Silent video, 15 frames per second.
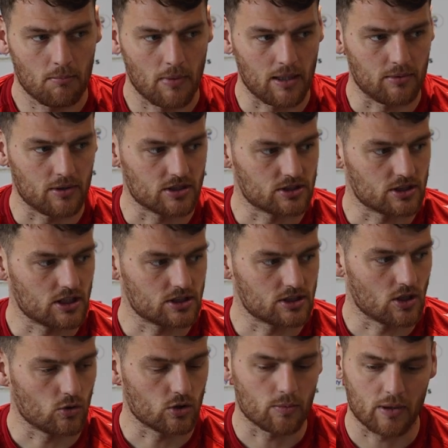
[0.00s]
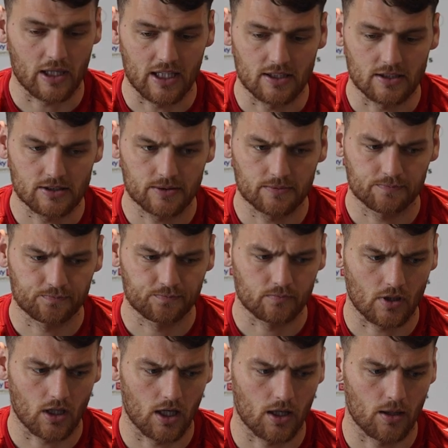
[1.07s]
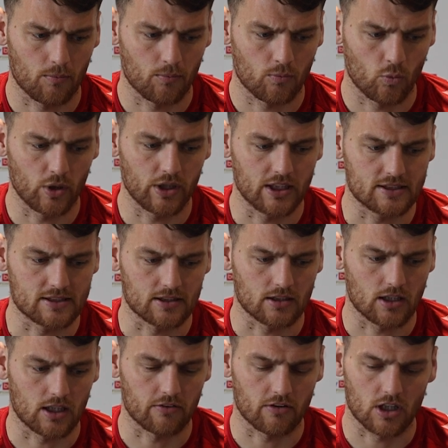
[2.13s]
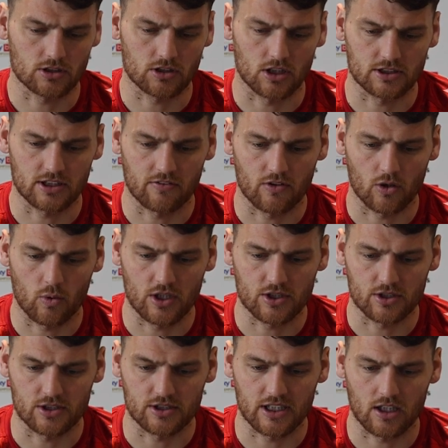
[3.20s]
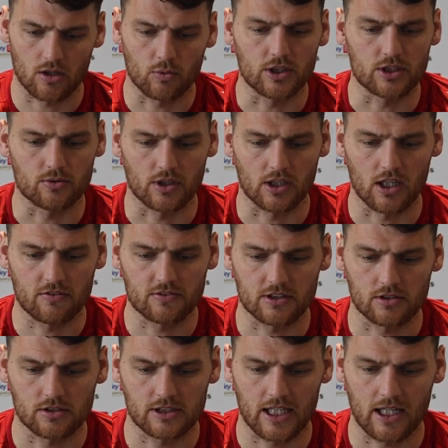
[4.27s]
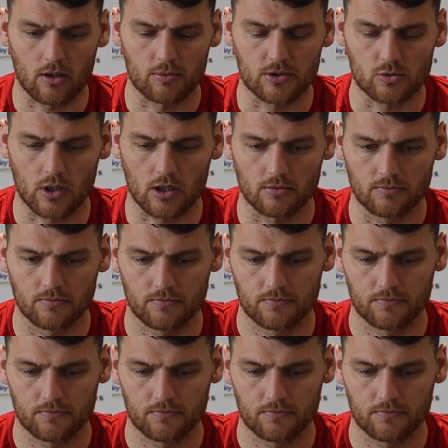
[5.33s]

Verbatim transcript: maybe as, as older players, um, we need to kind of ask ourselves the question: Say, are we doing enough to, to help as well?